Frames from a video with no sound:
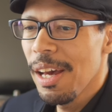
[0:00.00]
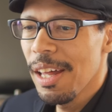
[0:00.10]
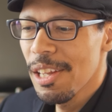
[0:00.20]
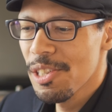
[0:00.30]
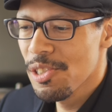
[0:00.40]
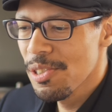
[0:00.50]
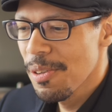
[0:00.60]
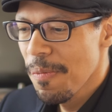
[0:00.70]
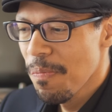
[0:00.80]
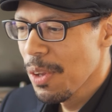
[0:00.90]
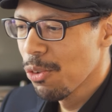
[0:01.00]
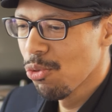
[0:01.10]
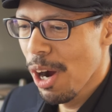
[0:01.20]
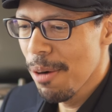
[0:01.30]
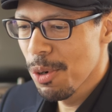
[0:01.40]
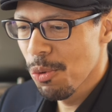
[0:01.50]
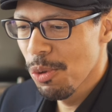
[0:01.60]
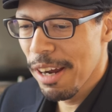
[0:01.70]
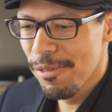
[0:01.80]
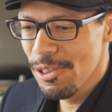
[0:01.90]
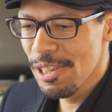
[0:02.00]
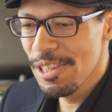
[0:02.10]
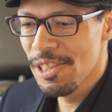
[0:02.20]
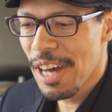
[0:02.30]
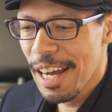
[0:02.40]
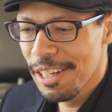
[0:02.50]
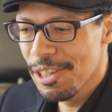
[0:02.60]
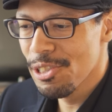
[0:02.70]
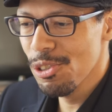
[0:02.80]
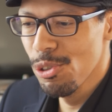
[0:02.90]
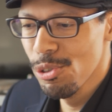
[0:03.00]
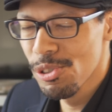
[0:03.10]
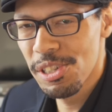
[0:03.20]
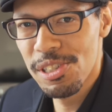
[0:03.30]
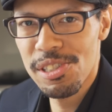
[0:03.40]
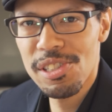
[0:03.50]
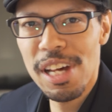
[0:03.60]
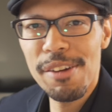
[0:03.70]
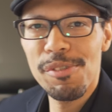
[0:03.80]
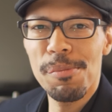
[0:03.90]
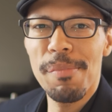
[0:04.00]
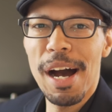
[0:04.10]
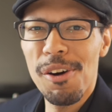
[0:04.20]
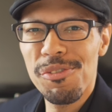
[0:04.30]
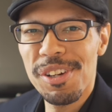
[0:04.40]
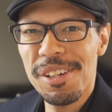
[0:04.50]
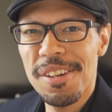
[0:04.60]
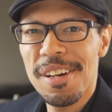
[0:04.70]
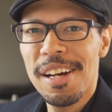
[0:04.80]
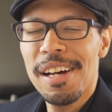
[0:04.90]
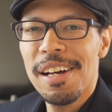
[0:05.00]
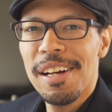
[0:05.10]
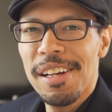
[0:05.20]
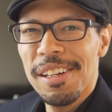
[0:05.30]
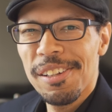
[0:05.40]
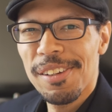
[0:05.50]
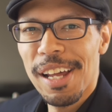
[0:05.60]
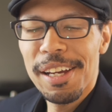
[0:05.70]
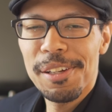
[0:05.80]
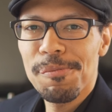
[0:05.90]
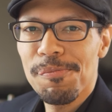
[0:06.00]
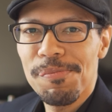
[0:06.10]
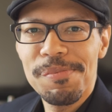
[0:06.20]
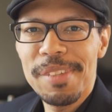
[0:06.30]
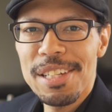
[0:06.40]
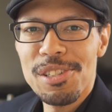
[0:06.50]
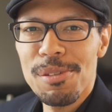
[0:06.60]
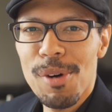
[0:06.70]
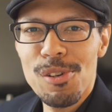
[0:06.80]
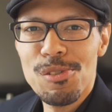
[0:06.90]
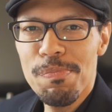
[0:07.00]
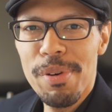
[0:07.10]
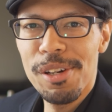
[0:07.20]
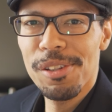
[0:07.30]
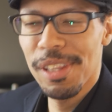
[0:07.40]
and this rum or whatever's inside just oozes inside of your mouth, and you're like, that's the most bitter